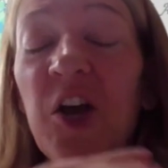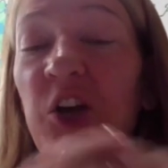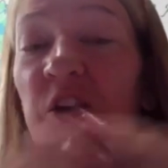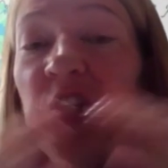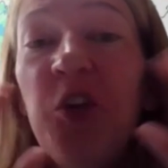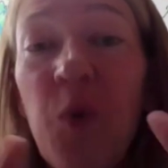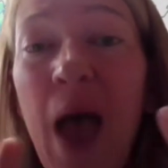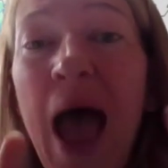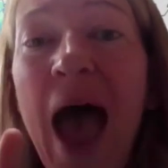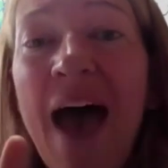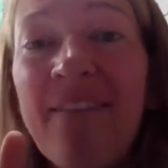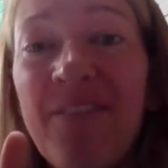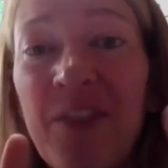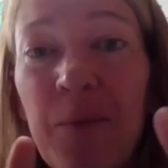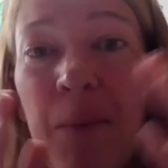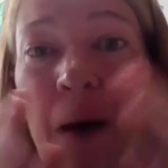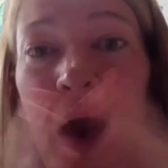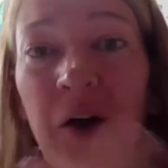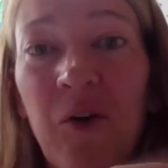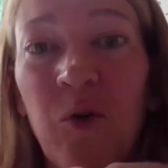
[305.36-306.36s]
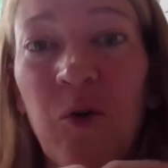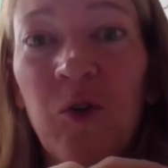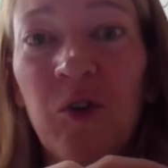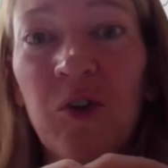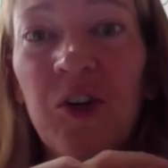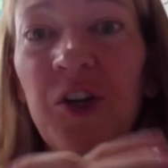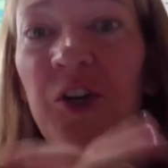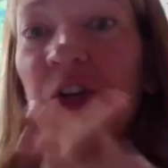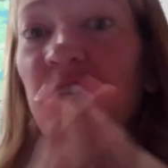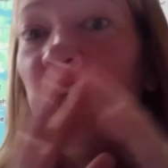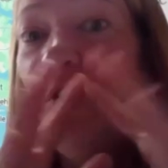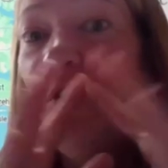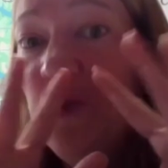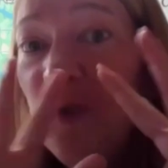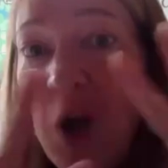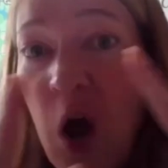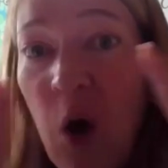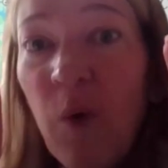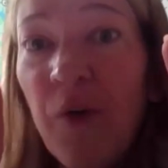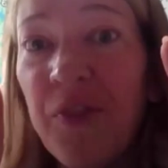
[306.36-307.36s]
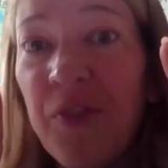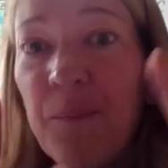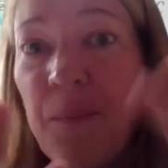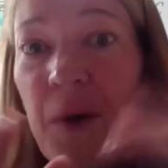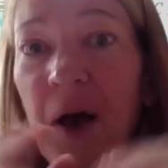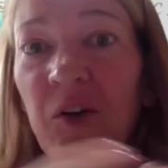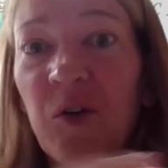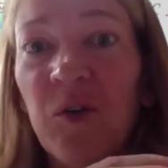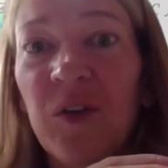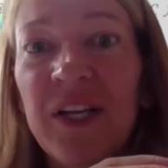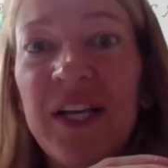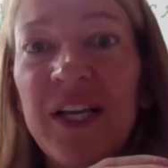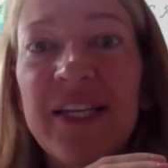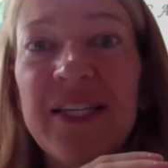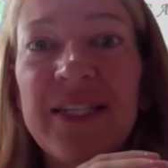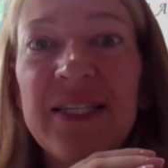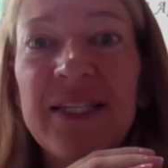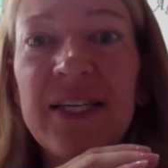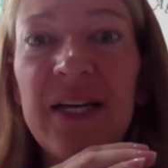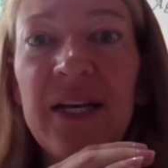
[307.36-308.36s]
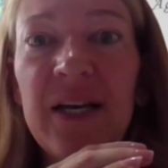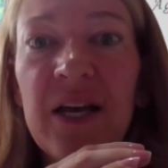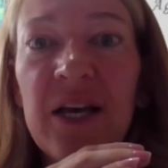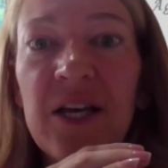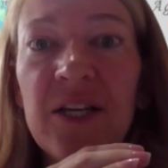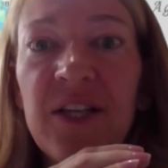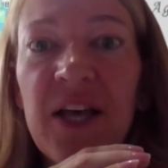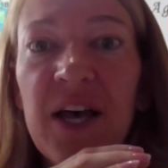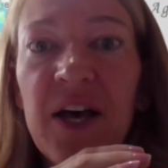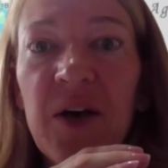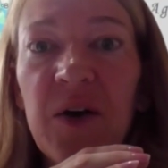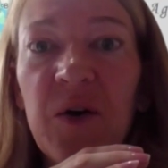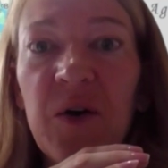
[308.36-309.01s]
you have the model. You know what the model is. So